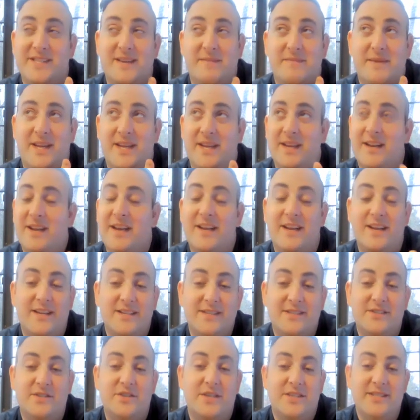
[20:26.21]
I mean, it
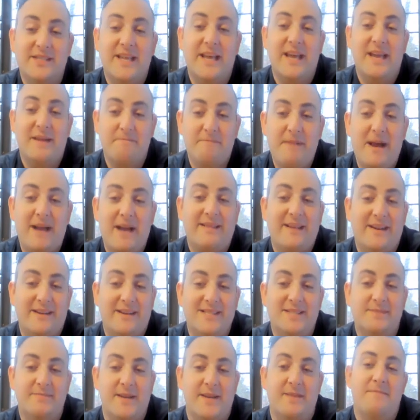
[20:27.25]
is just the impact that
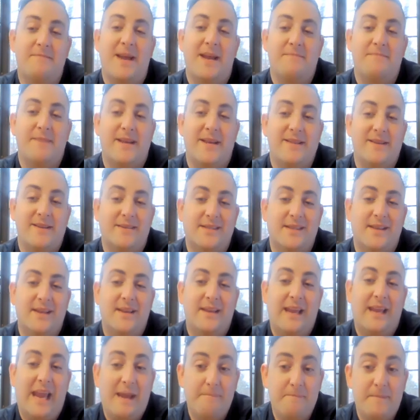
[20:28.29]
is being made by this
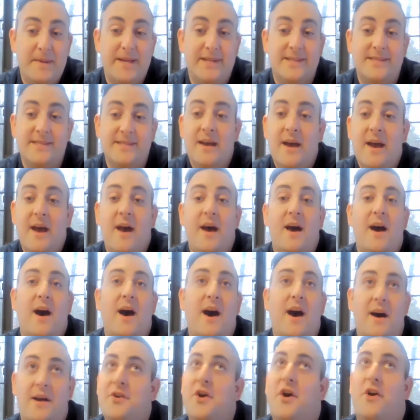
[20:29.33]
campus
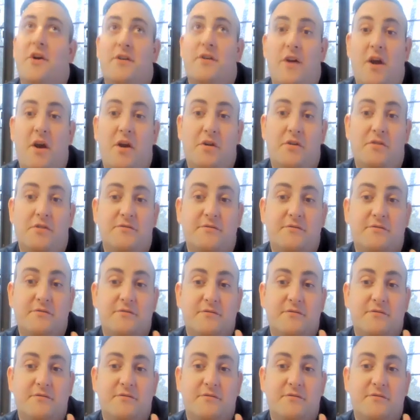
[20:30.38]
on our